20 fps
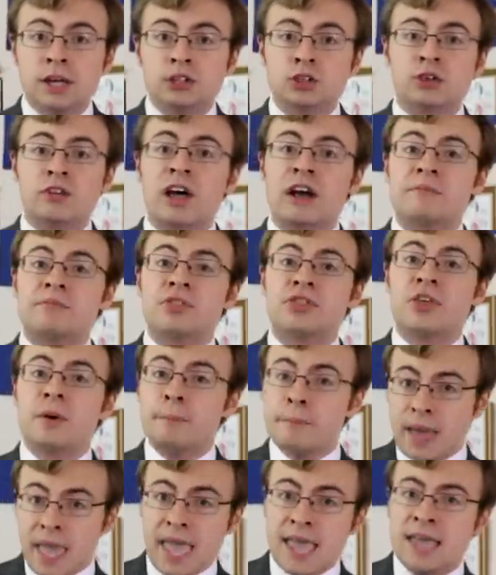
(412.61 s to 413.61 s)
so that the
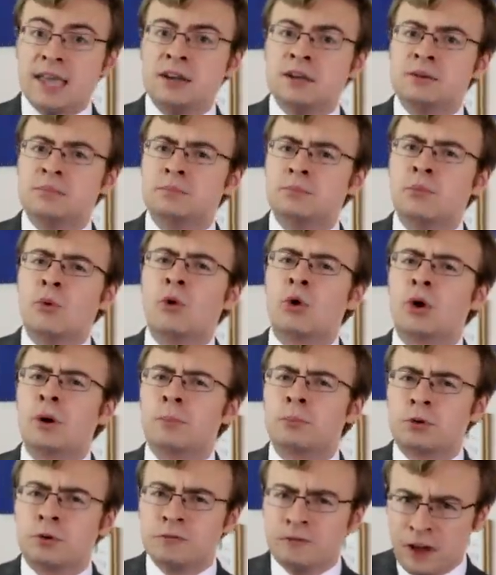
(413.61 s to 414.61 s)
main, more
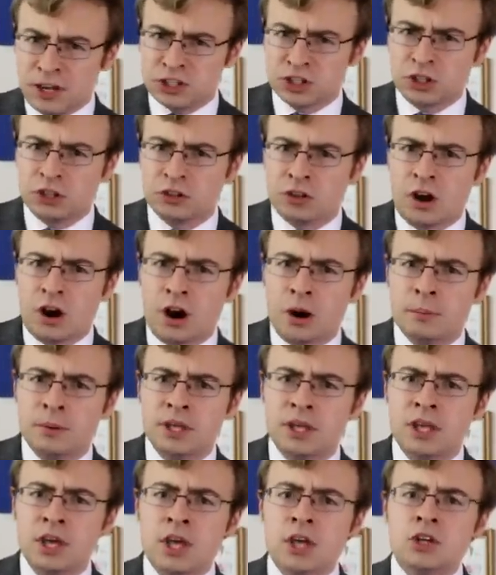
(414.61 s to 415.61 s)
professional
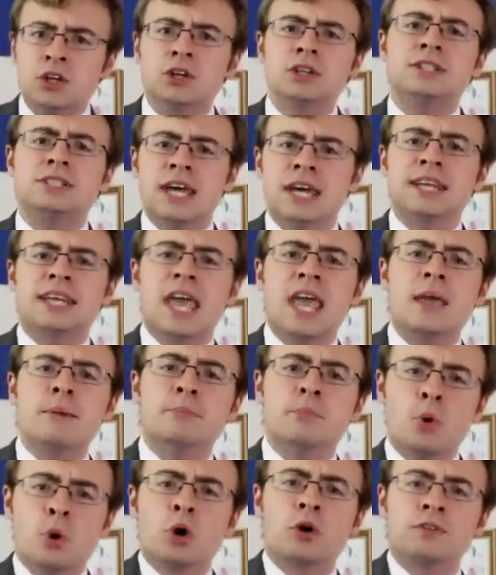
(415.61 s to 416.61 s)
army could dedicate
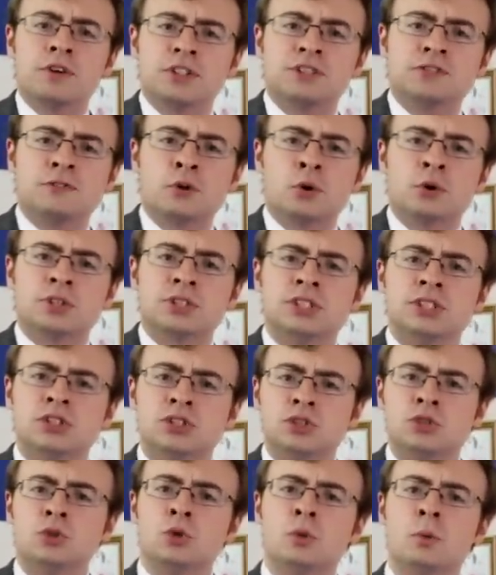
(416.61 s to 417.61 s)
more of its forces
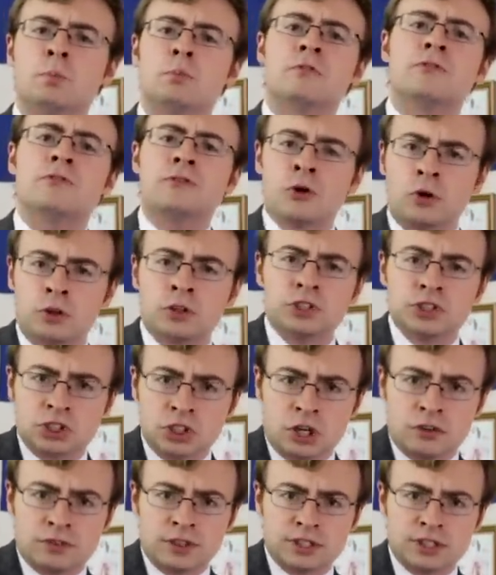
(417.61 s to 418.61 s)
to foreign
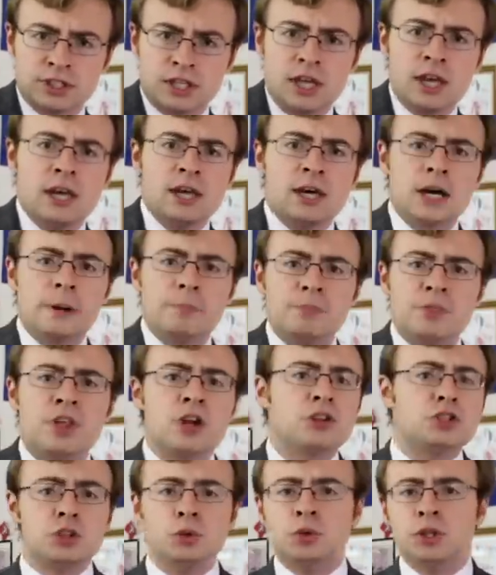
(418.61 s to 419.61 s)
service.
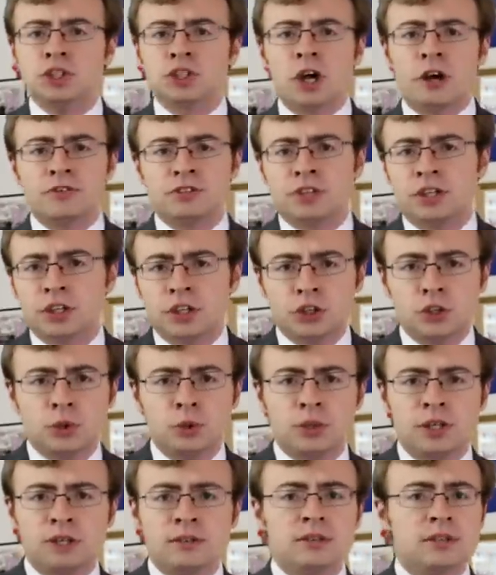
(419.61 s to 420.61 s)
Their duties often
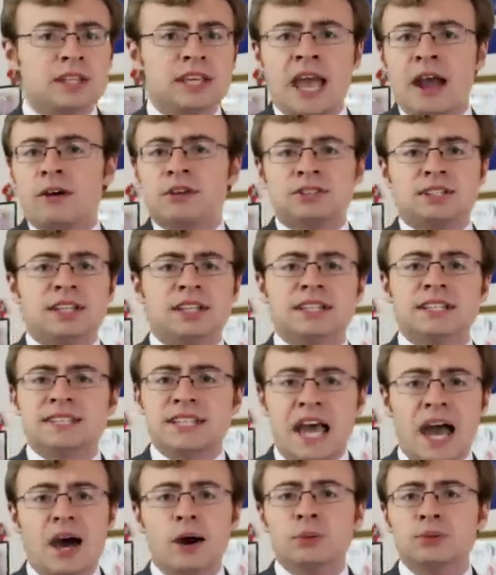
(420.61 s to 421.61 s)
included garrisoning
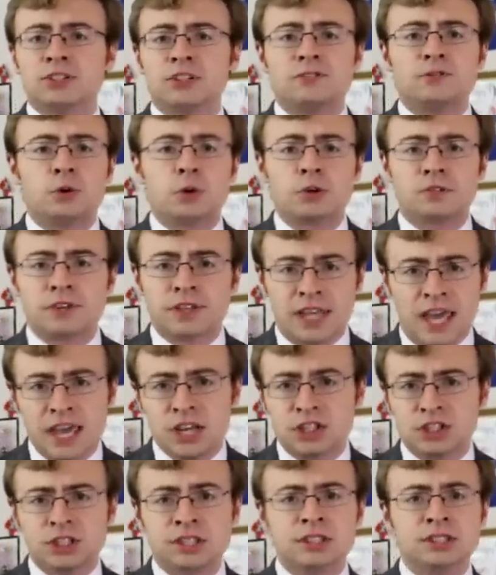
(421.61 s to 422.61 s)
towns and
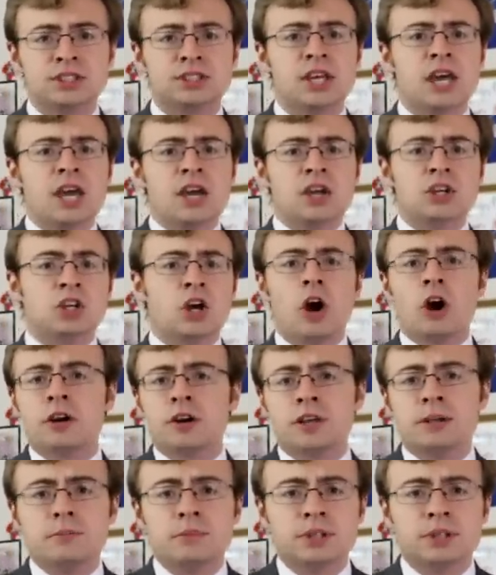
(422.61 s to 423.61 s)
fortifications, guarding